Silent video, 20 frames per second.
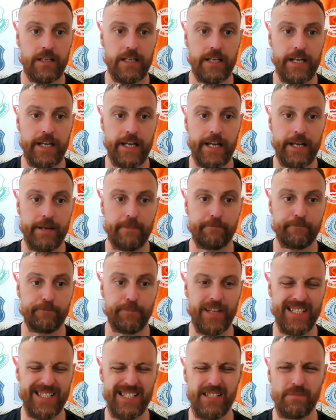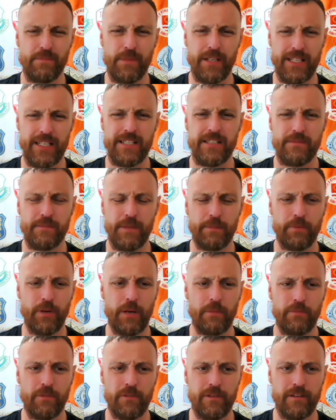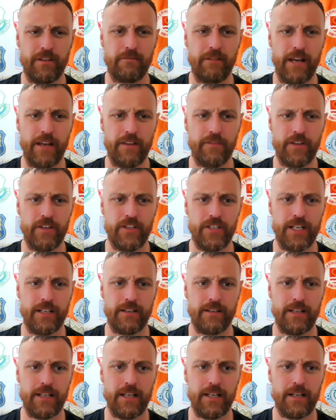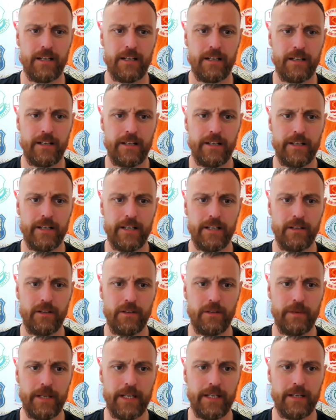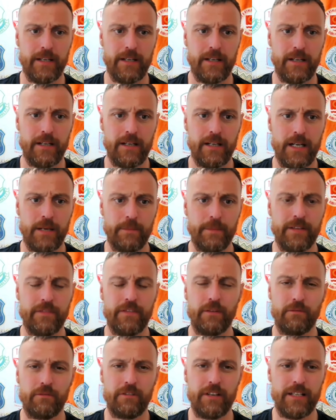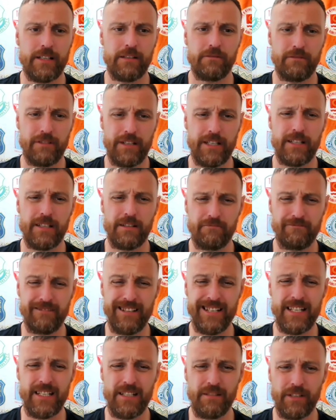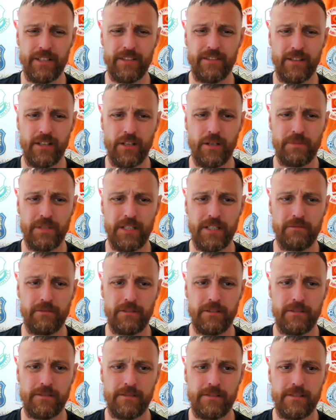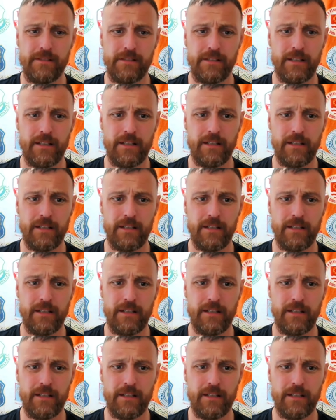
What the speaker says: And this is my problem with UEFA generally. You know what I mean? I mean, if they really, really, really wanted to go by the rules,